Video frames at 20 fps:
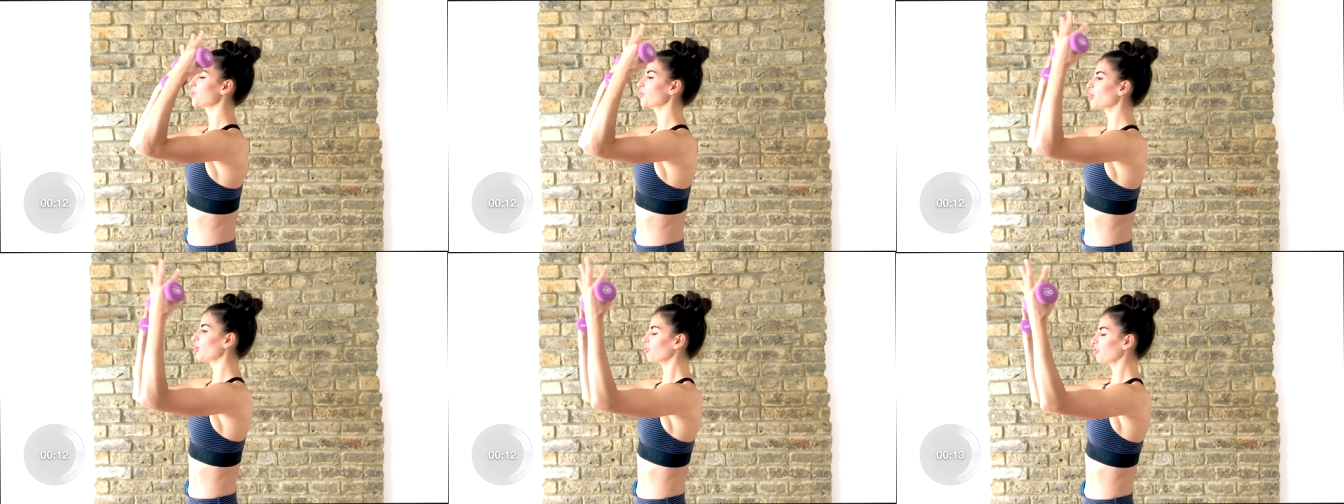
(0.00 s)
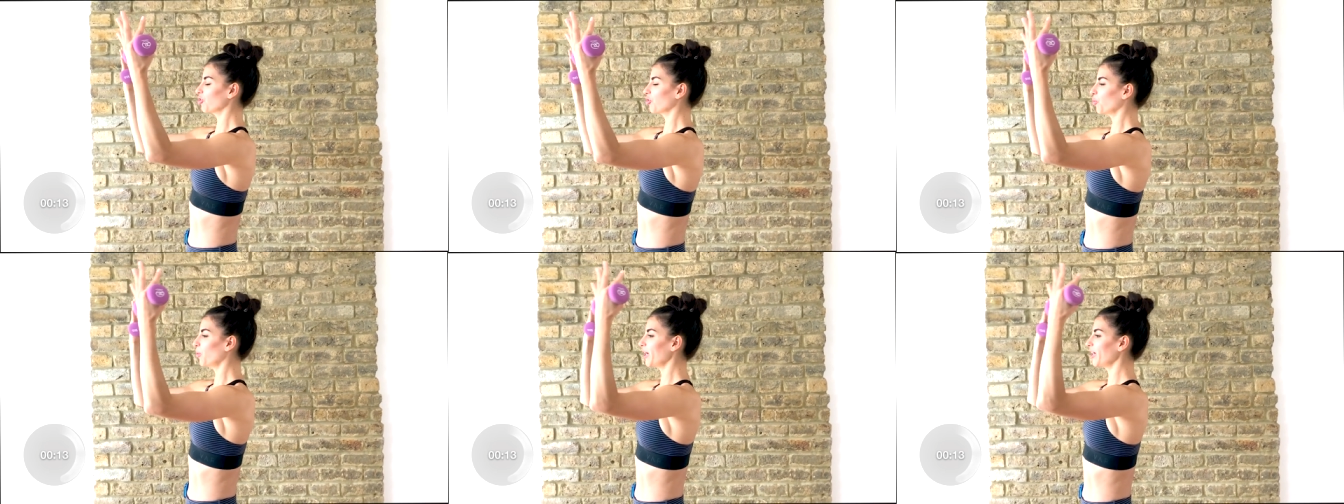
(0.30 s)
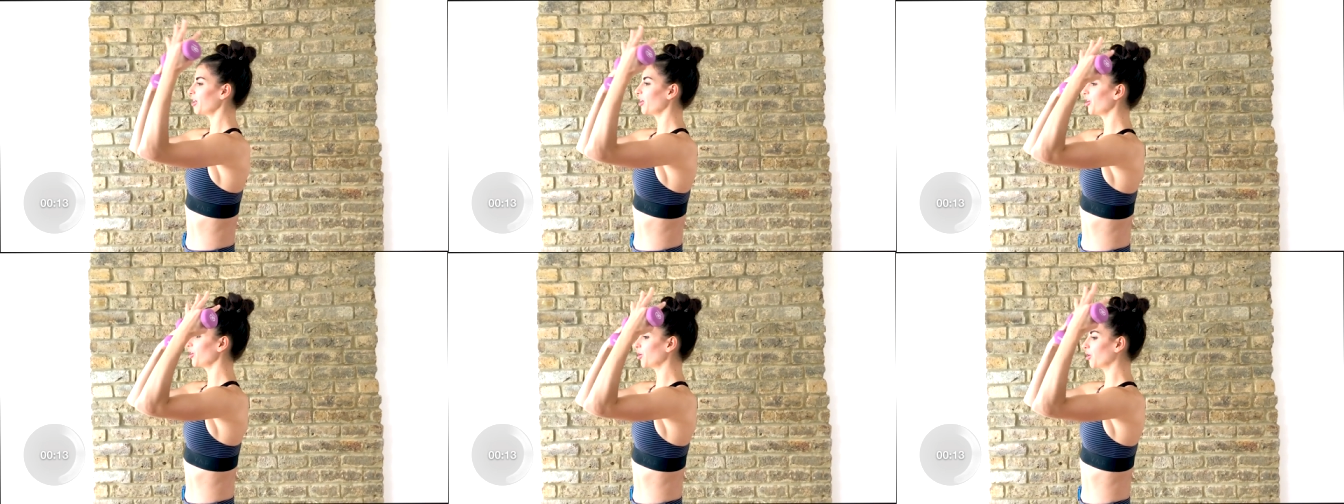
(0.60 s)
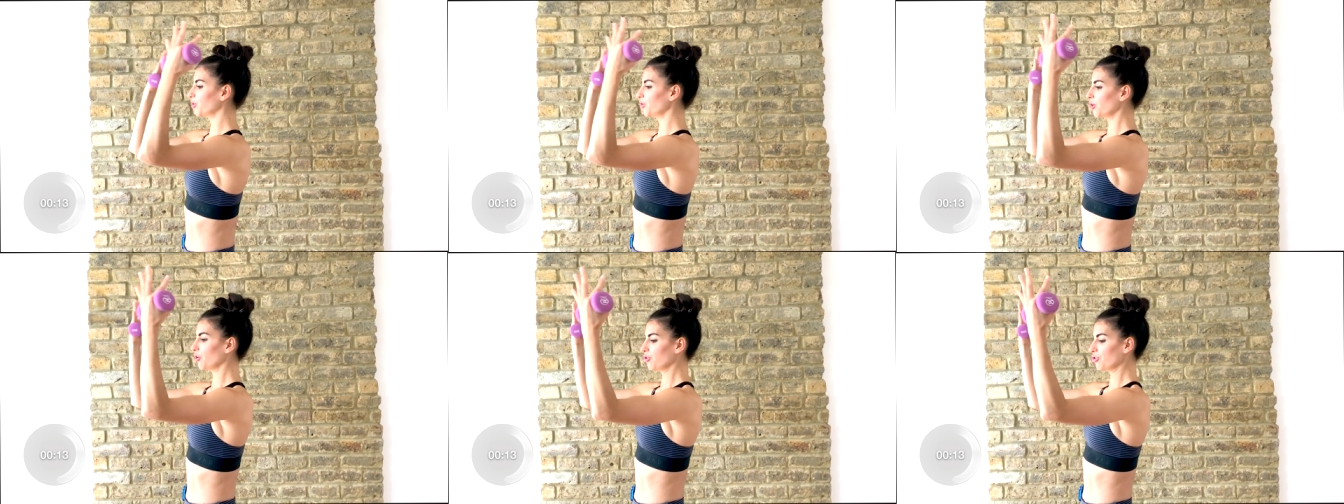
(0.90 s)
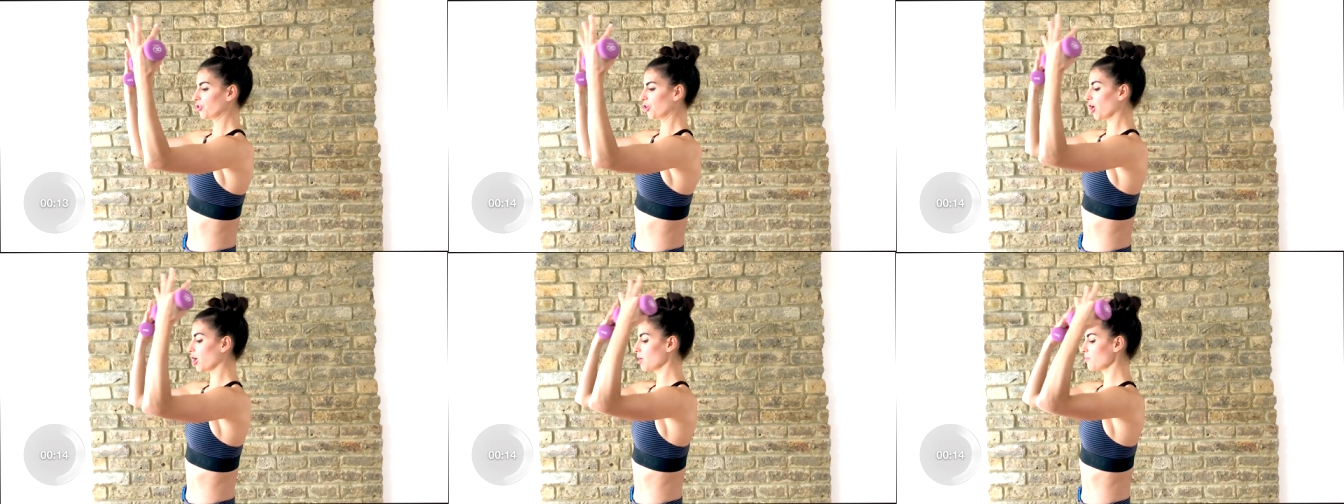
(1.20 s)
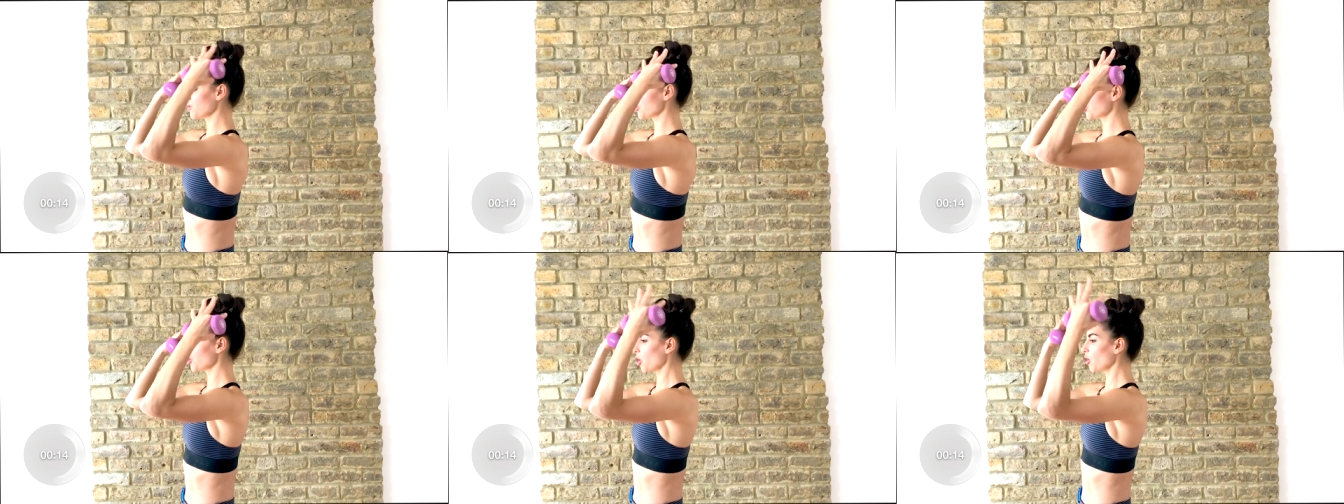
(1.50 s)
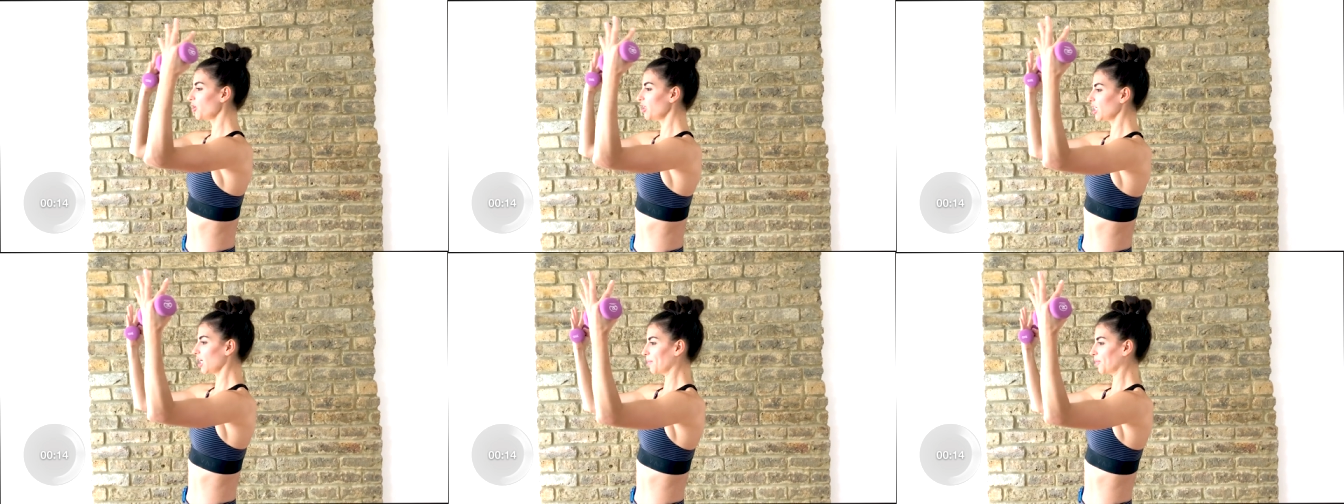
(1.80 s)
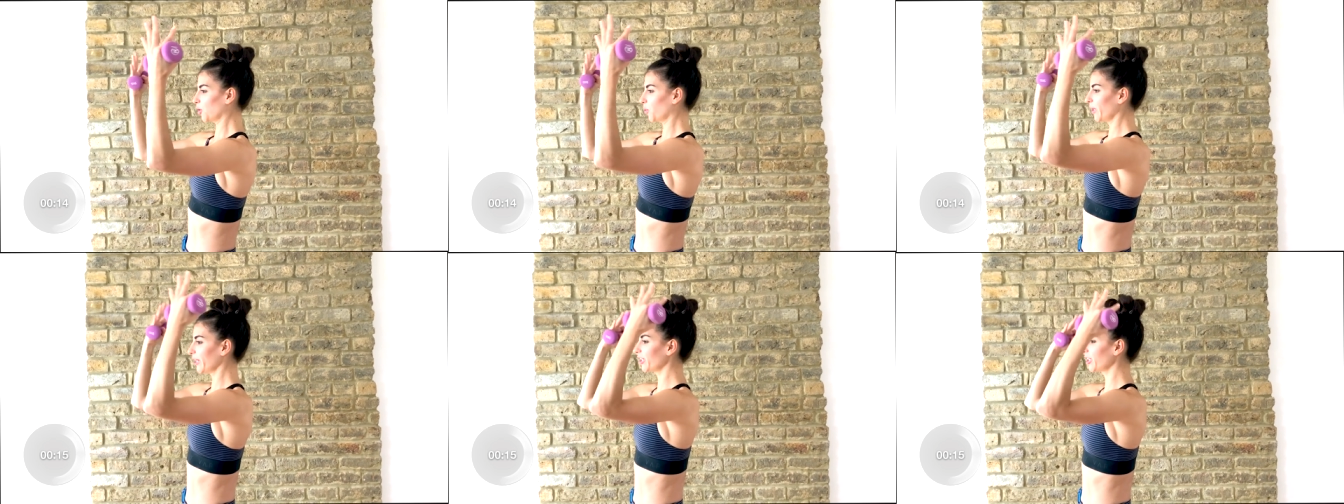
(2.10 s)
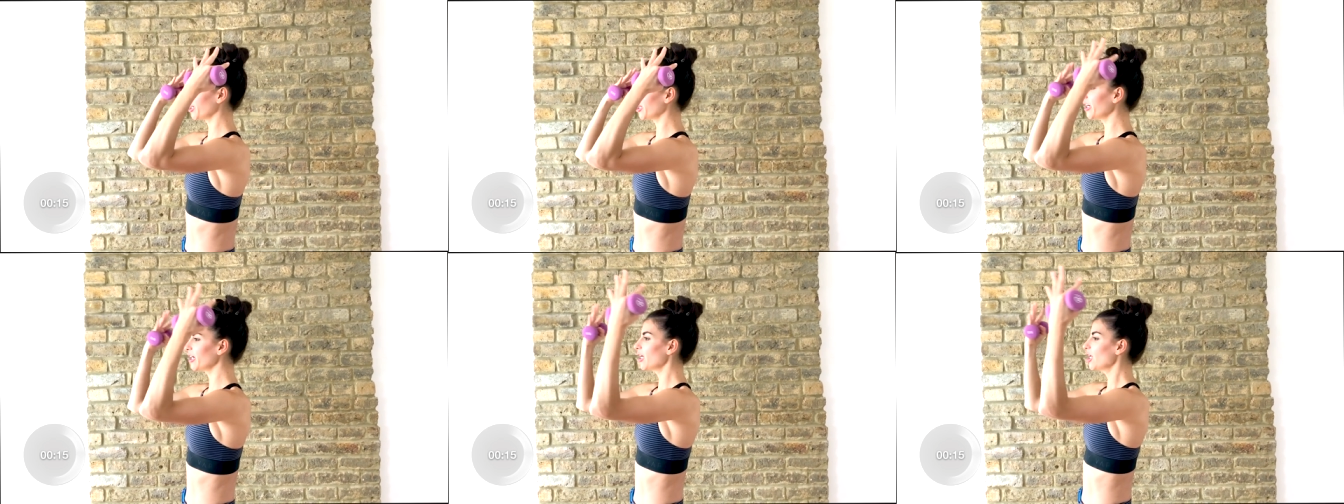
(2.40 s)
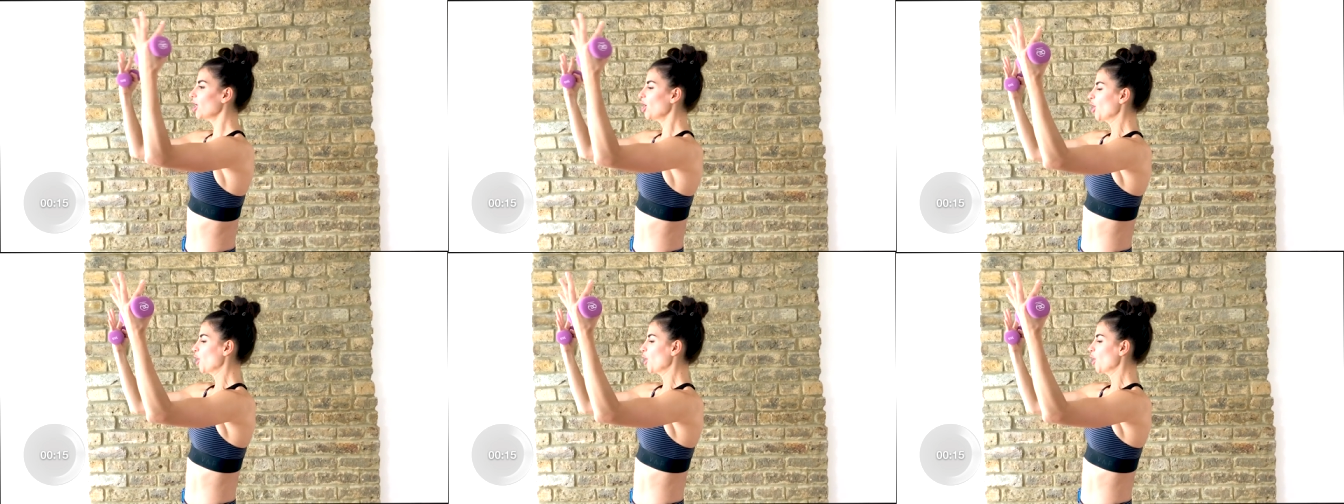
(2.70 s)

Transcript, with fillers: results quicker. You'll notice your arms toning up quicker.